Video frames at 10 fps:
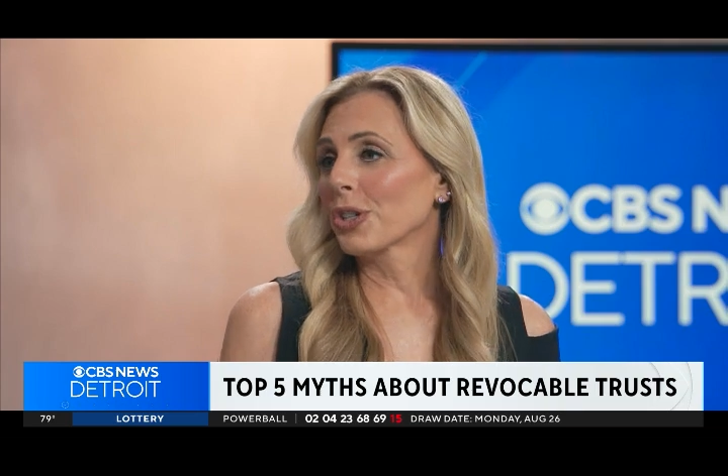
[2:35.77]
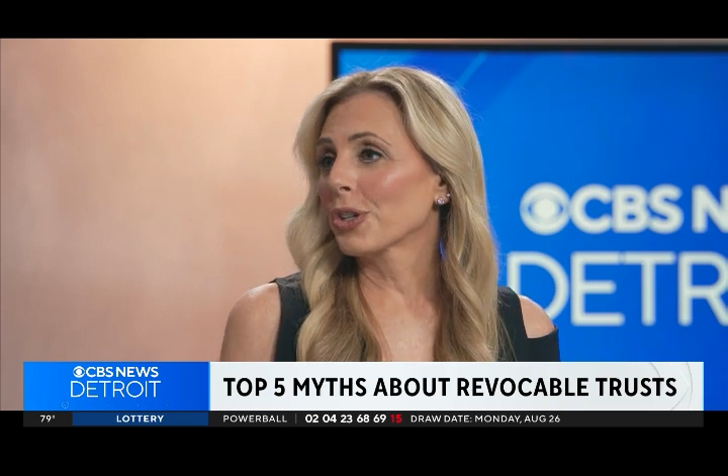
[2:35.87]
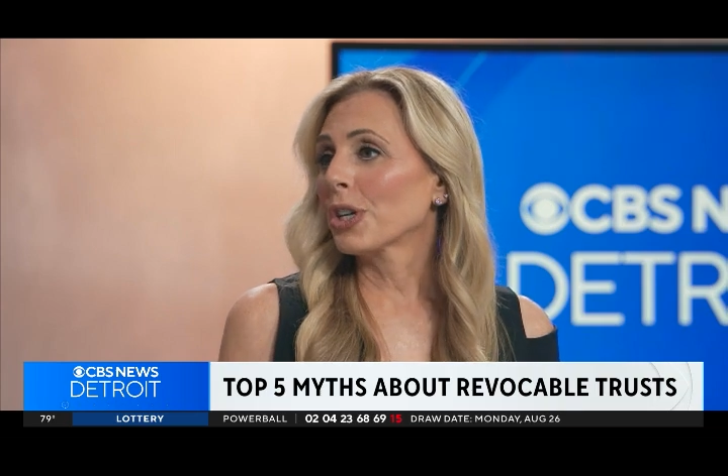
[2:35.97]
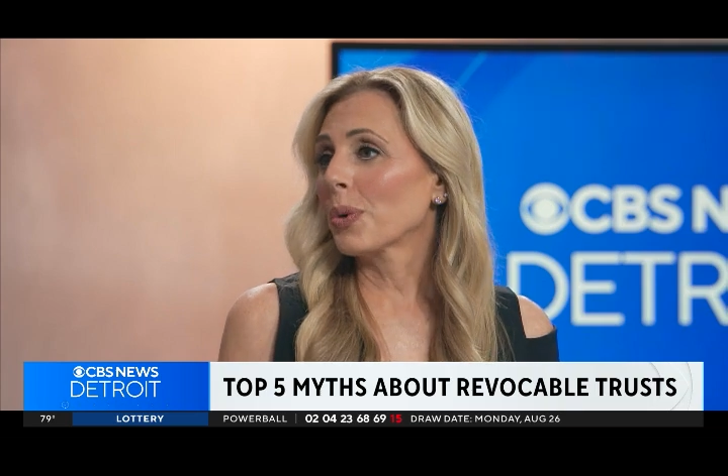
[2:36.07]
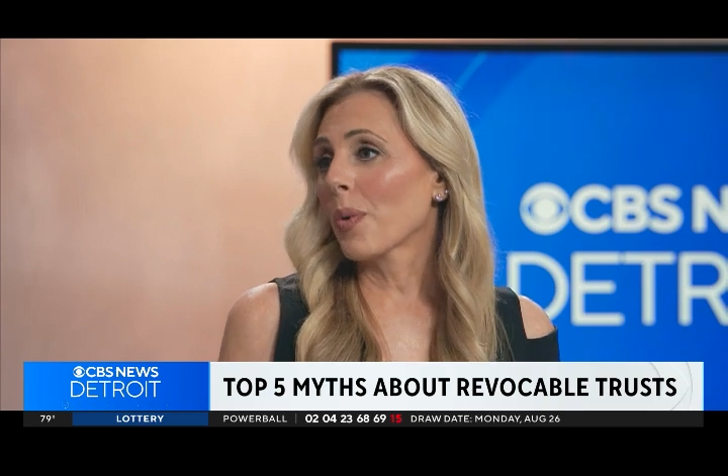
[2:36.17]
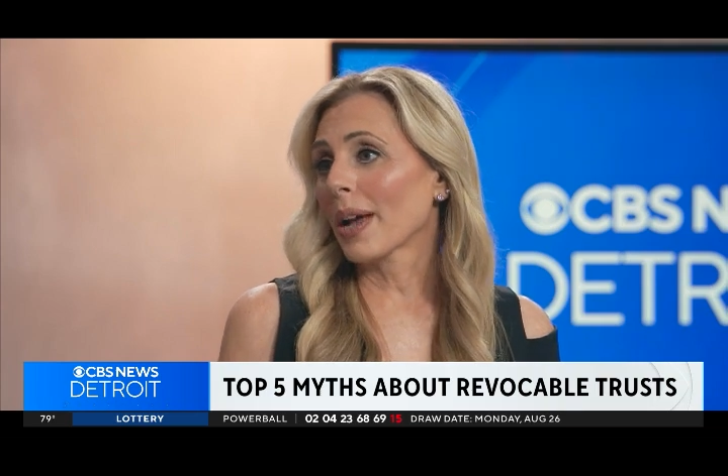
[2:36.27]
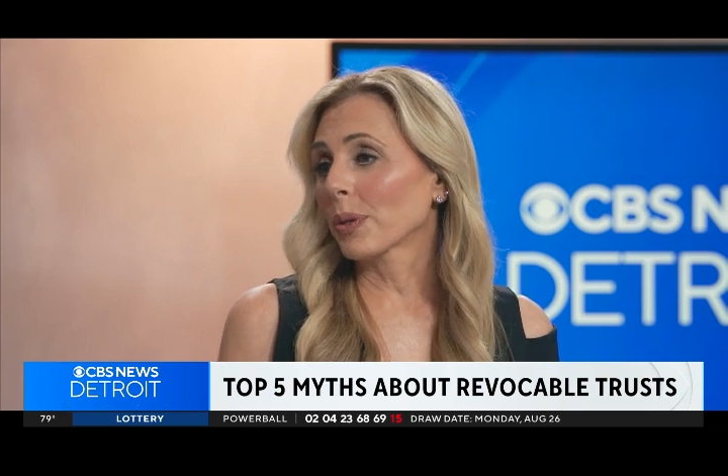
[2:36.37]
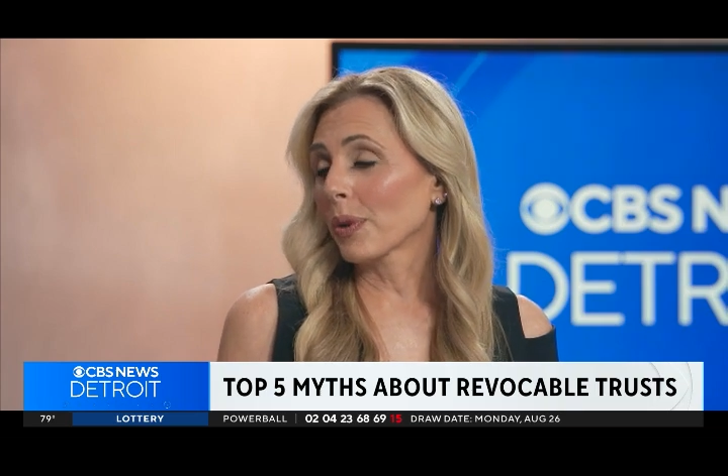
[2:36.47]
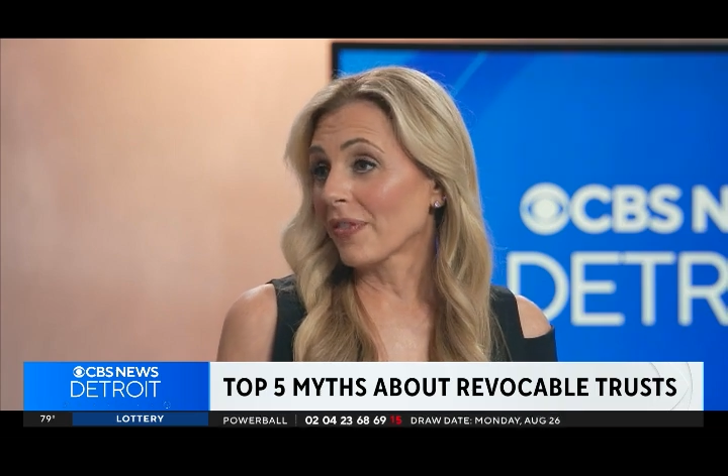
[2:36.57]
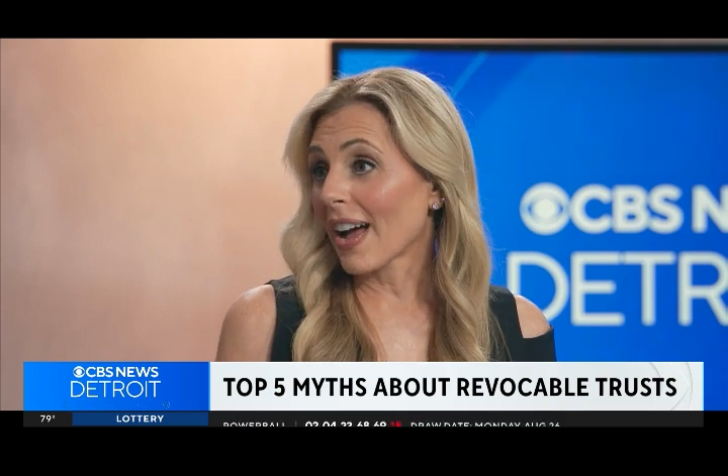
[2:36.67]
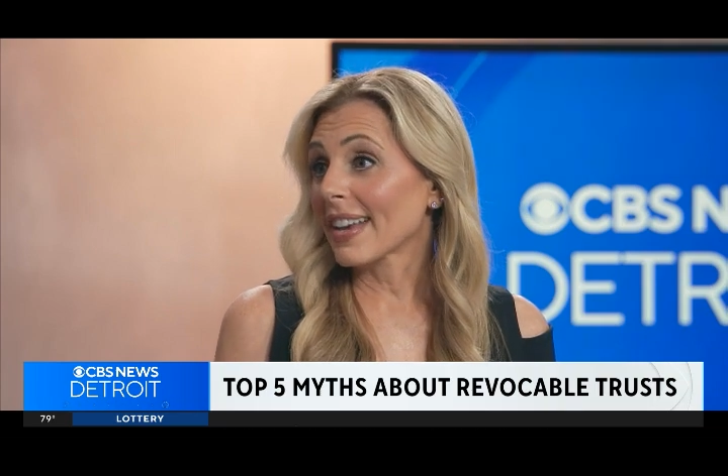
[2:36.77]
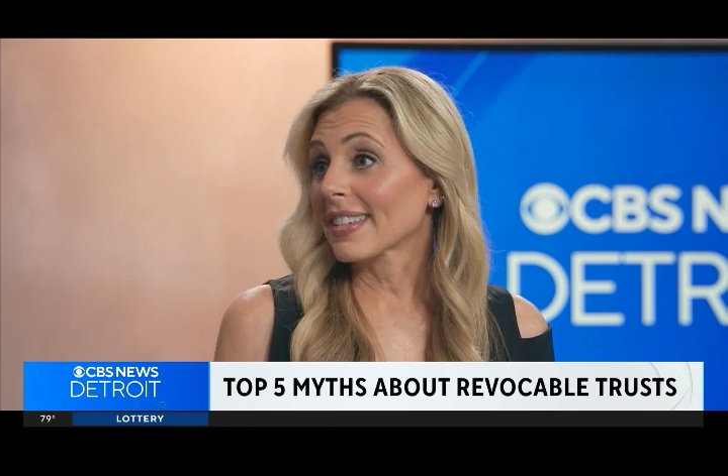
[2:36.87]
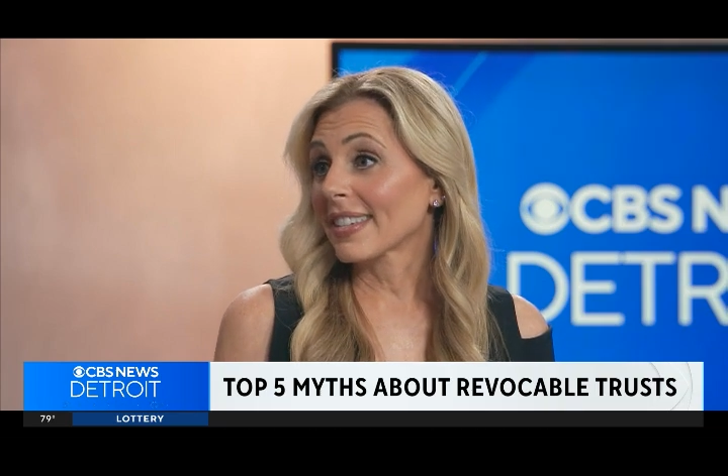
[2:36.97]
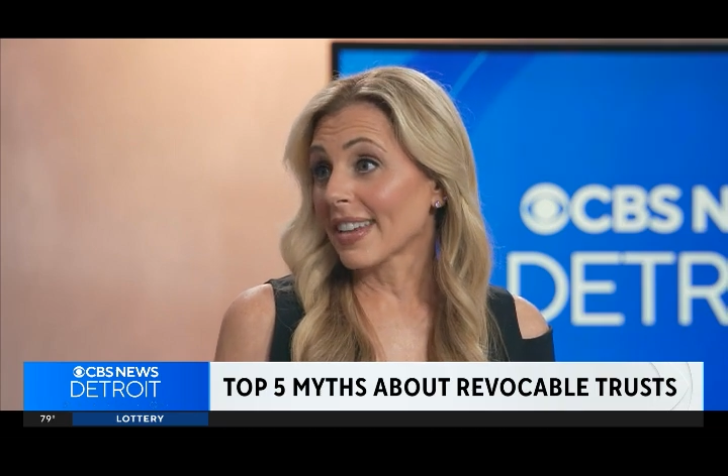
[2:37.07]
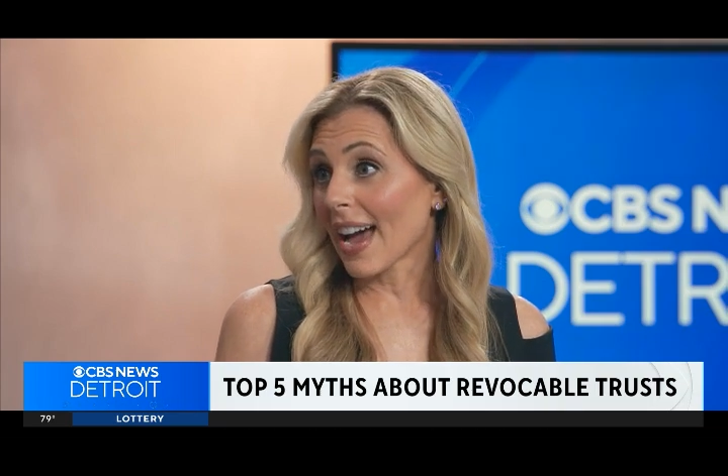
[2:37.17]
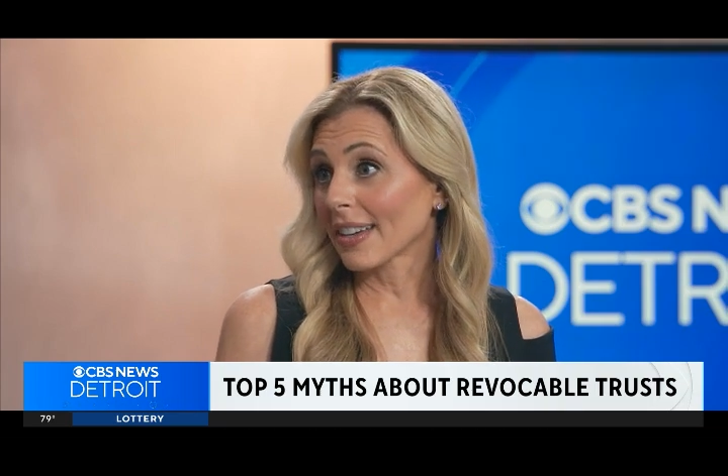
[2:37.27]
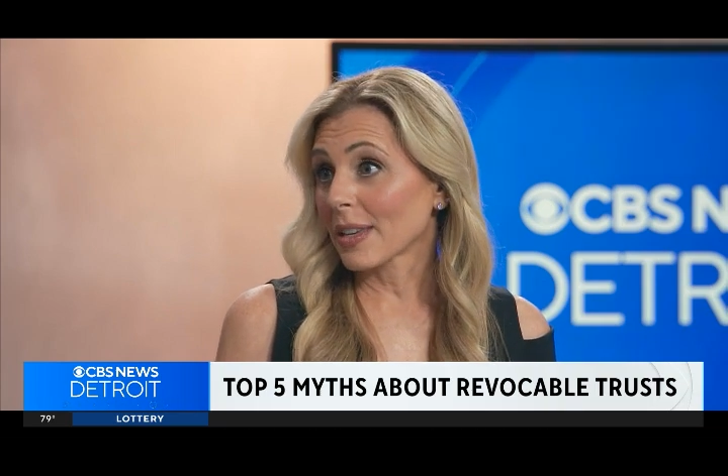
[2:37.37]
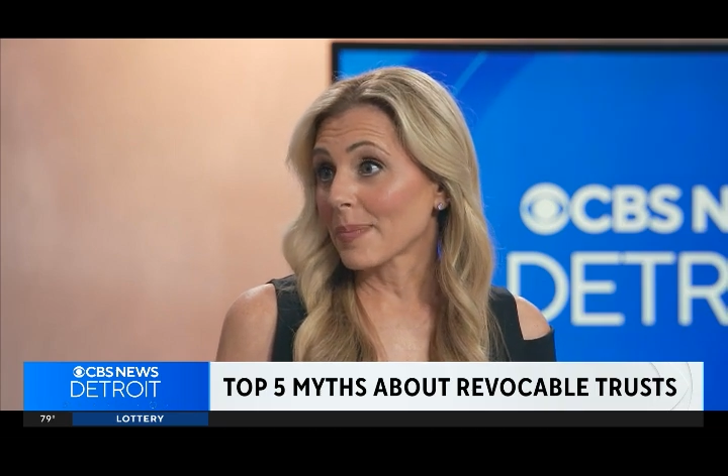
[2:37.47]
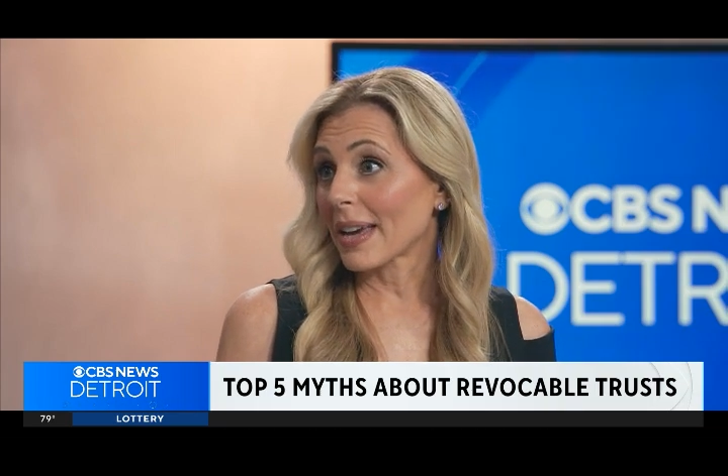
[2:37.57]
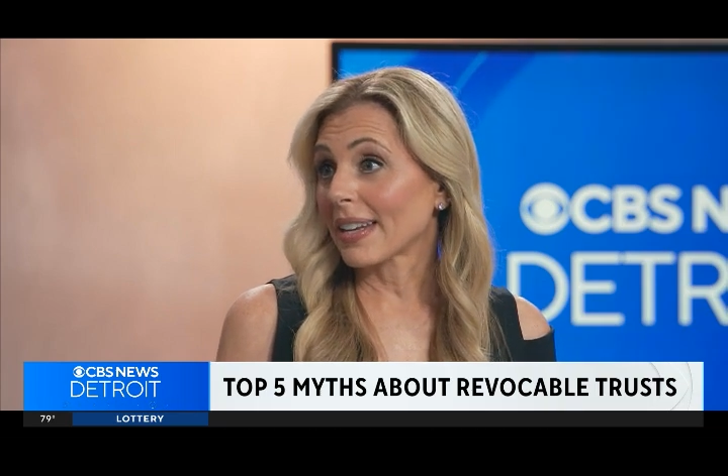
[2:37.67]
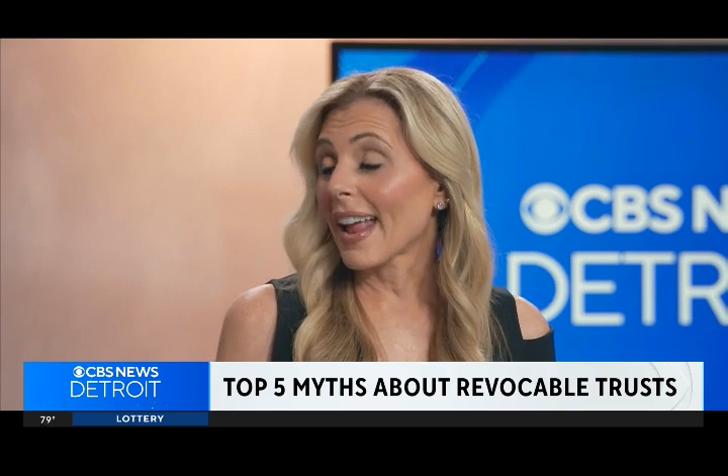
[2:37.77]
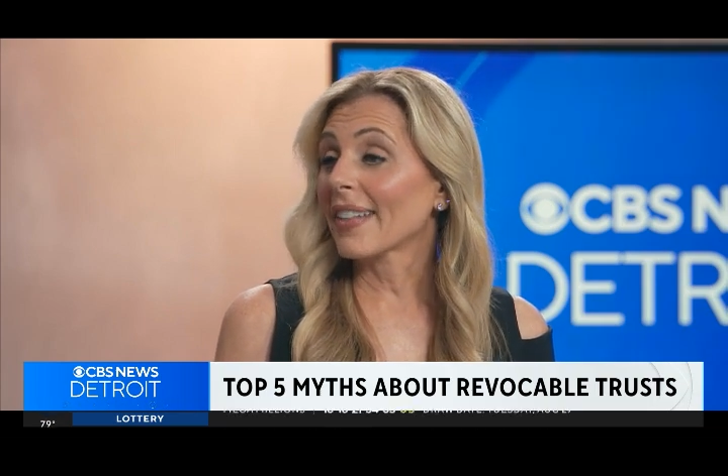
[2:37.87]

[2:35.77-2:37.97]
you're going to want to revise the document.